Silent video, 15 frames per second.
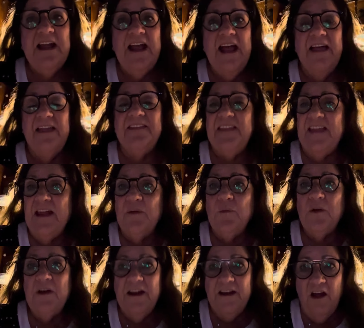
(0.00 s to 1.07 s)
And then
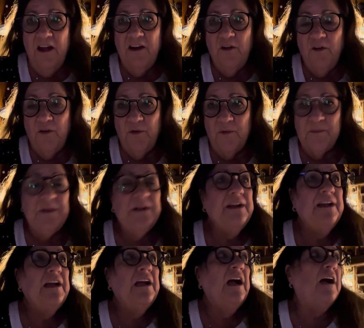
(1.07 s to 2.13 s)
when I got home,
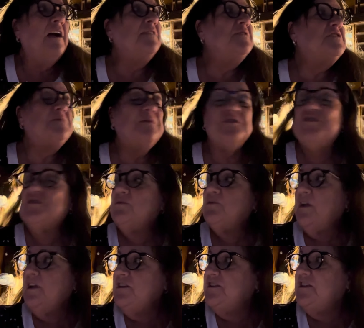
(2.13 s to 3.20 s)
I was supposed to
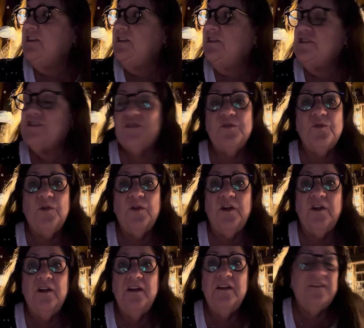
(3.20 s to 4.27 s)
run to the
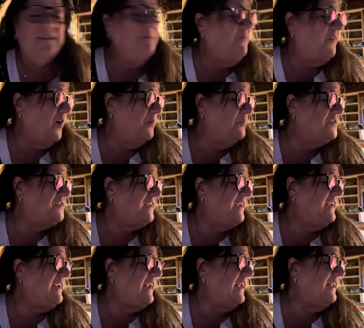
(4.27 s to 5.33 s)
store, the pharmacy,
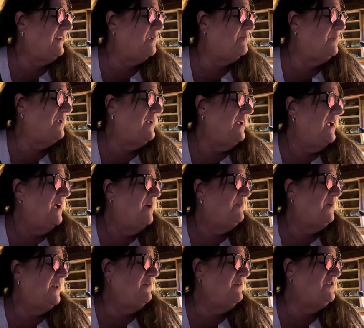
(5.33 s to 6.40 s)
and get them.
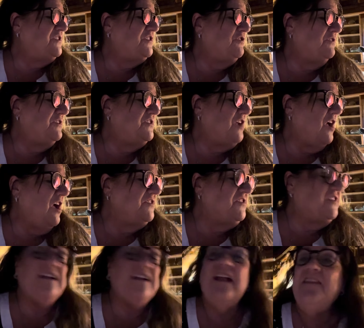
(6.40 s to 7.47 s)
But I was too
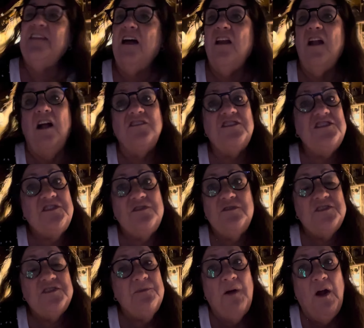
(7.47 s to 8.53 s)
exhausted. I thought, I'll just do it
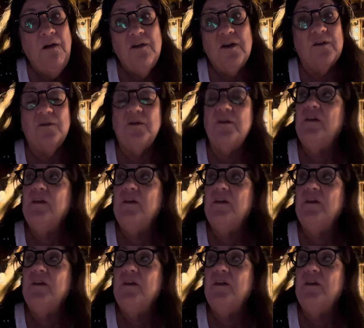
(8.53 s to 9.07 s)
tomorrow